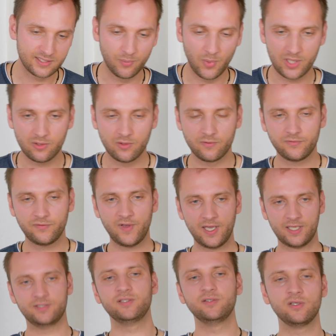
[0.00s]
As a matter of
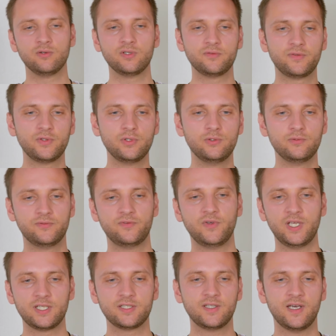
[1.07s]
fact, you know, if you
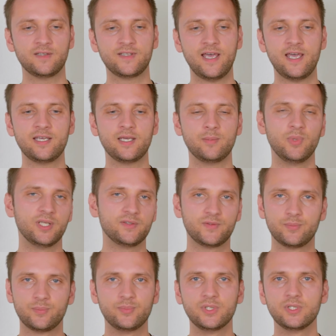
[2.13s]
think that, hey,
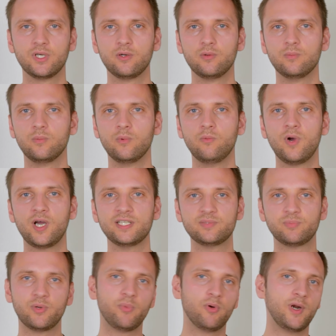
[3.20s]
about, you know, why
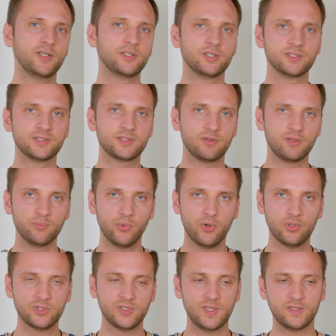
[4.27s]
is preparation so
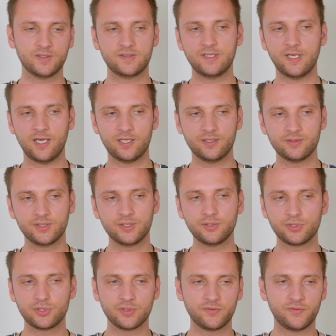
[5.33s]
important, then
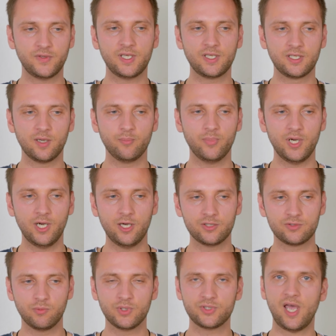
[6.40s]
you should think
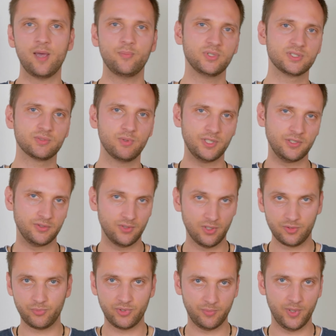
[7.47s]
about what happens when you
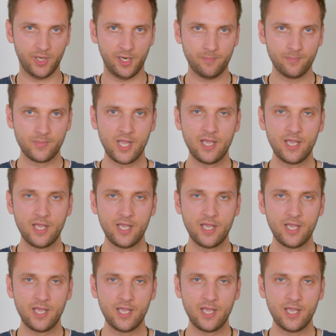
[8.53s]
don't prepare